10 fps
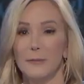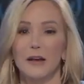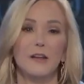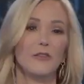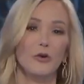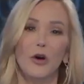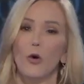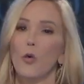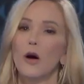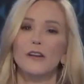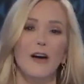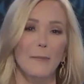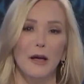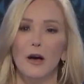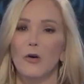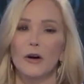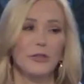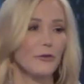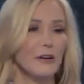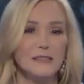Many of you go, what have I been going
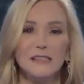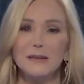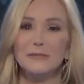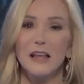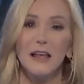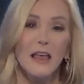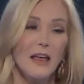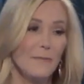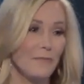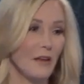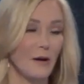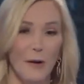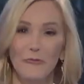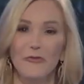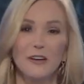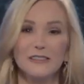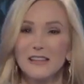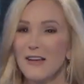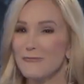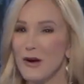through? It seems like, you know, my friends
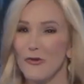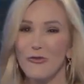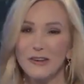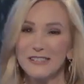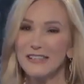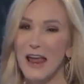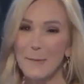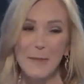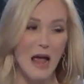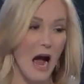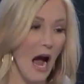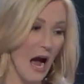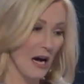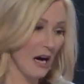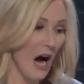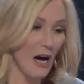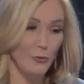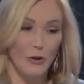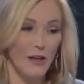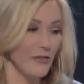left me or forsake me. I, God
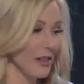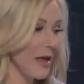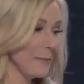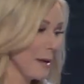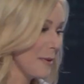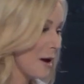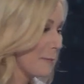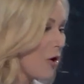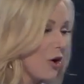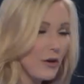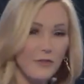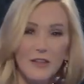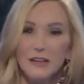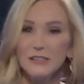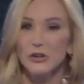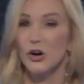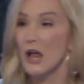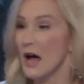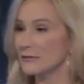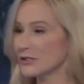wouldn't even let me be a part of this. Or
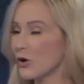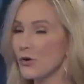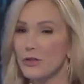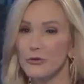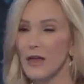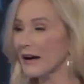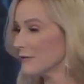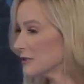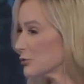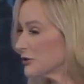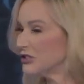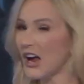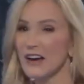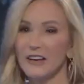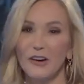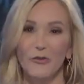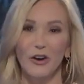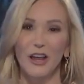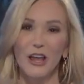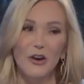I was going through that. I was rejected over
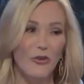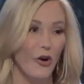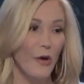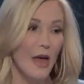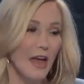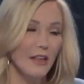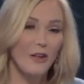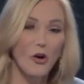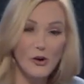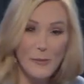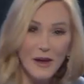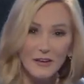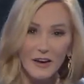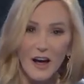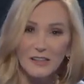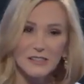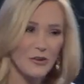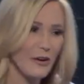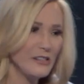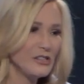here. Or he took me into
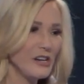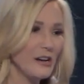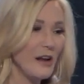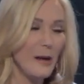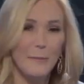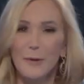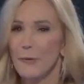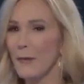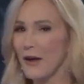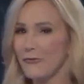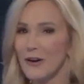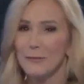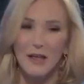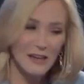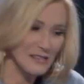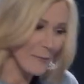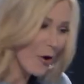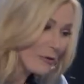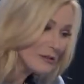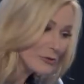consecration and people make fun of me because I'm
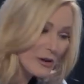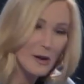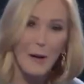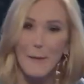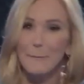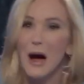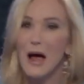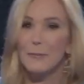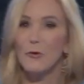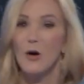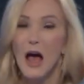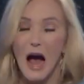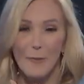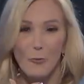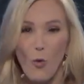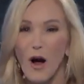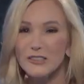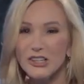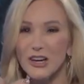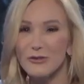always reading my Bible. I'm
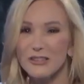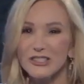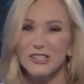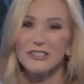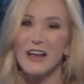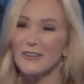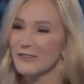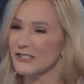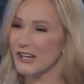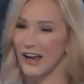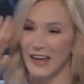watching Christian television. I